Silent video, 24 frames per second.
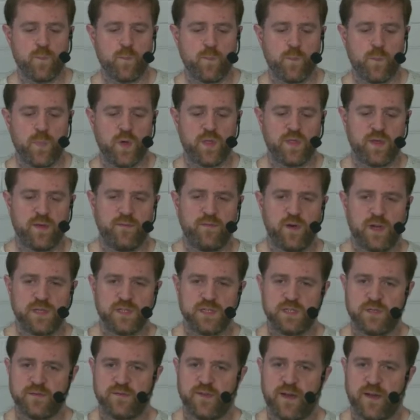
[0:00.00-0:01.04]
But the
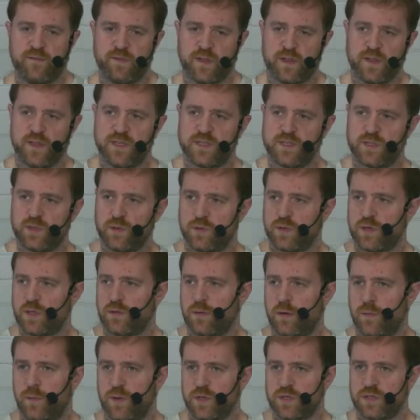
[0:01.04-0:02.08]
advantage of having this stored in the
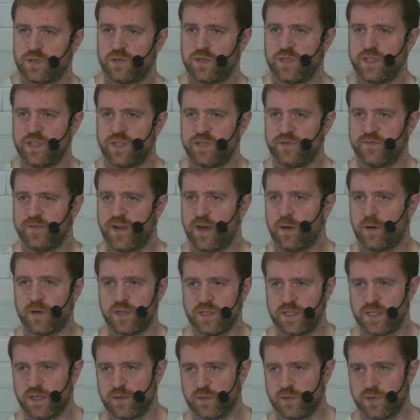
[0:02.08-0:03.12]
repository is you've now got a
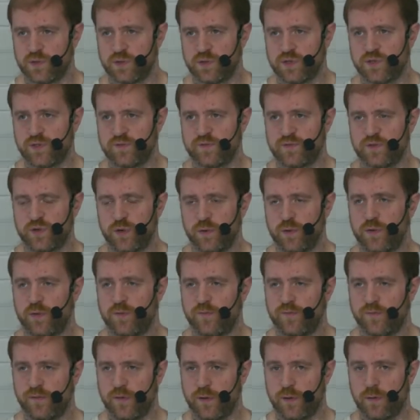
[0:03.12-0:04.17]
single source of truth
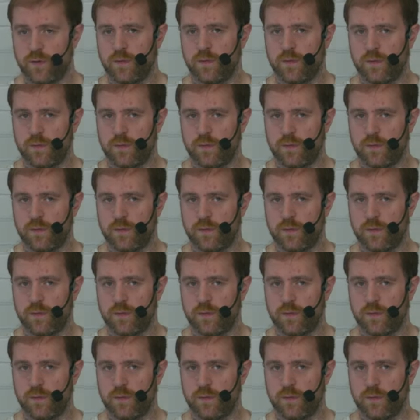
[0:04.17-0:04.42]
for